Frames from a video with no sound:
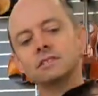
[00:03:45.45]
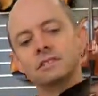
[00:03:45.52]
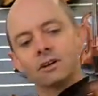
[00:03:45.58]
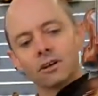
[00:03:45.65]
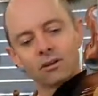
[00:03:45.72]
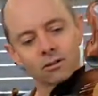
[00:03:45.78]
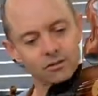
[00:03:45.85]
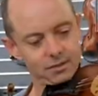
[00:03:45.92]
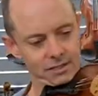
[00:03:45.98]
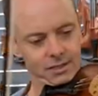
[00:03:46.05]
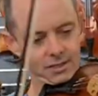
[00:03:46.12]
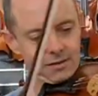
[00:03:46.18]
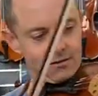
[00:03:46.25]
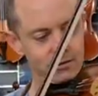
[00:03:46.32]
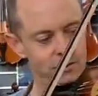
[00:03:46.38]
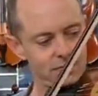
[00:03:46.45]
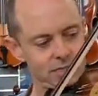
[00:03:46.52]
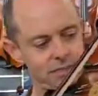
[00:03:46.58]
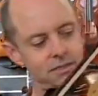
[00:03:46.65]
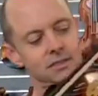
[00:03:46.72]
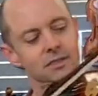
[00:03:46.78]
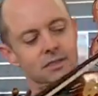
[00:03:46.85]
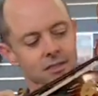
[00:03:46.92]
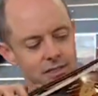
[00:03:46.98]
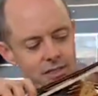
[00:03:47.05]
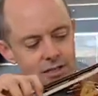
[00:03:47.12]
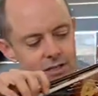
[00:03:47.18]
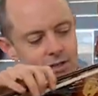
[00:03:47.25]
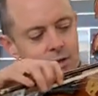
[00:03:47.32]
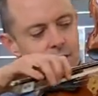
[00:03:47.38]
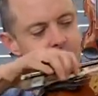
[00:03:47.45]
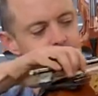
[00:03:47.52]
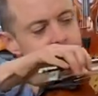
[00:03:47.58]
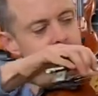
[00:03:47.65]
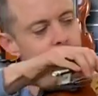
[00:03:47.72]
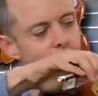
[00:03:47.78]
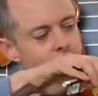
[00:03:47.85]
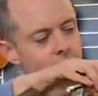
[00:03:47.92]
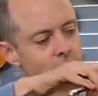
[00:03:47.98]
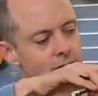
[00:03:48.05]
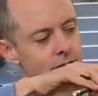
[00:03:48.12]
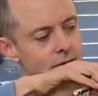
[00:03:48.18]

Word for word: So I'll give you a, a go at this one.